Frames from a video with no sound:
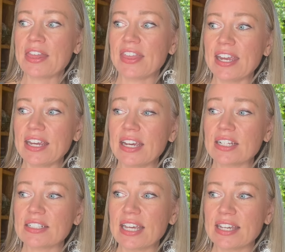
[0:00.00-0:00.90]

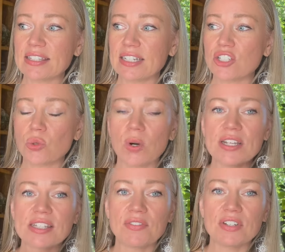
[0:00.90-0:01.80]
they tested
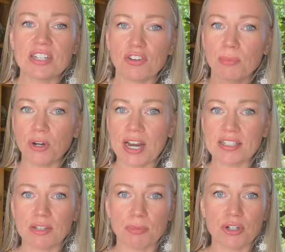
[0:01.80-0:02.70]
27 different
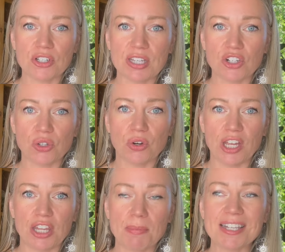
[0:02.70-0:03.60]
brands of birch essential
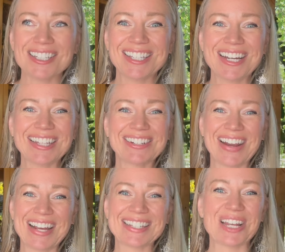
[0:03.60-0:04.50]
oil. They basically got their
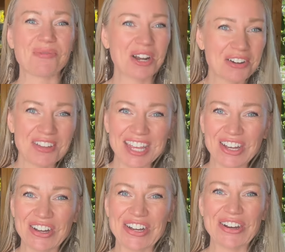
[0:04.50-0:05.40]
hands on whatever they
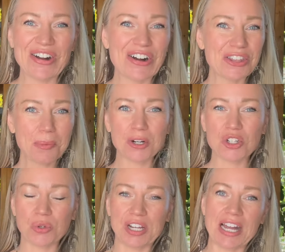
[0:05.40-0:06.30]
could, all the
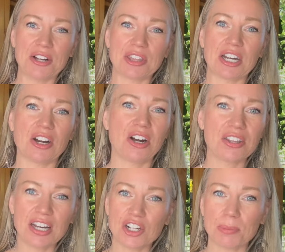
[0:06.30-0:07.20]
birch oil out there, all
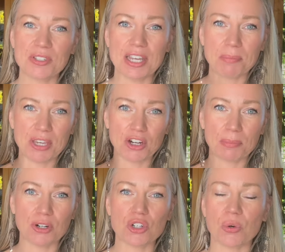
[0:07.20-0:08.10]
the 100% pure
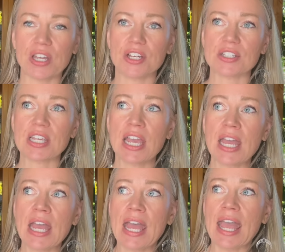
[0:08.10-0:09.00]
birch oils.
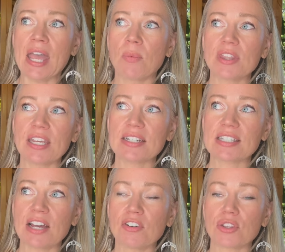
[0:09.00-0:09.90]
And what they
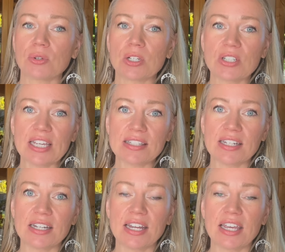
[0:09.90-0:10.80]
discovered through their
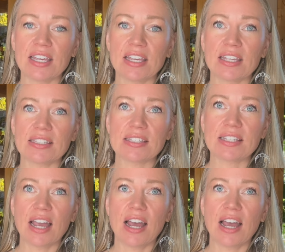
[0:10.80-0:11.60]
testing is